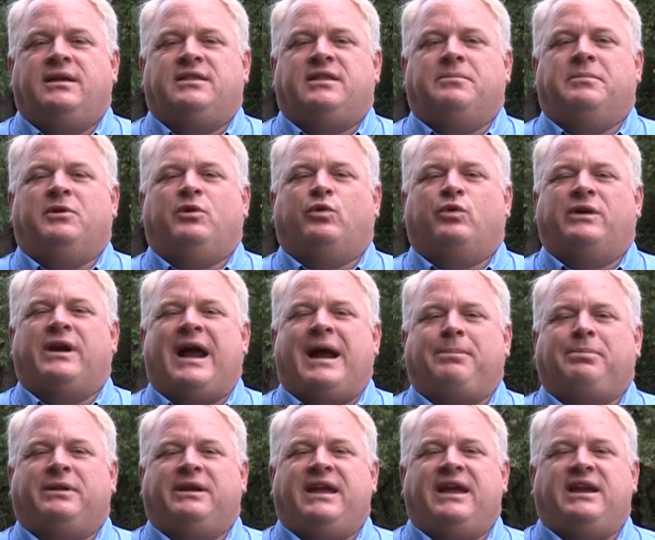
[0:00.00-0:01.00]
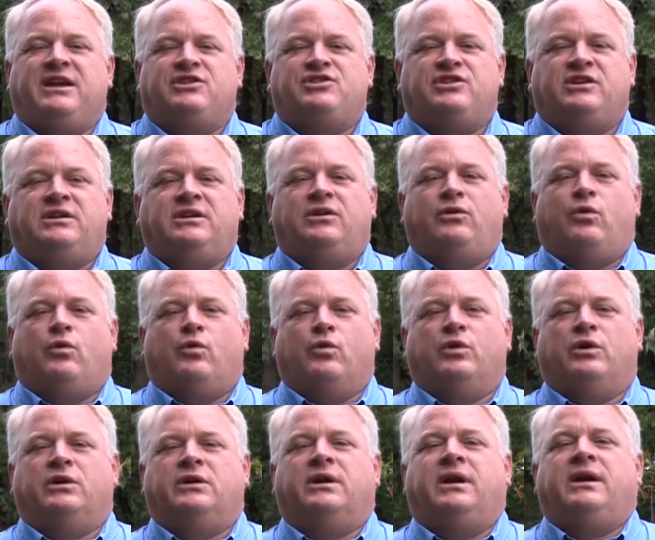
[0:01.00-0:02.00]
the manure application
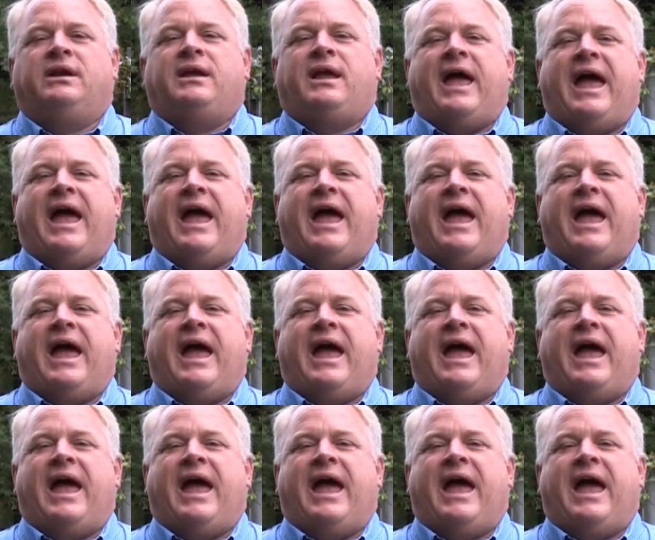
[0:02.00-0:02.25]
or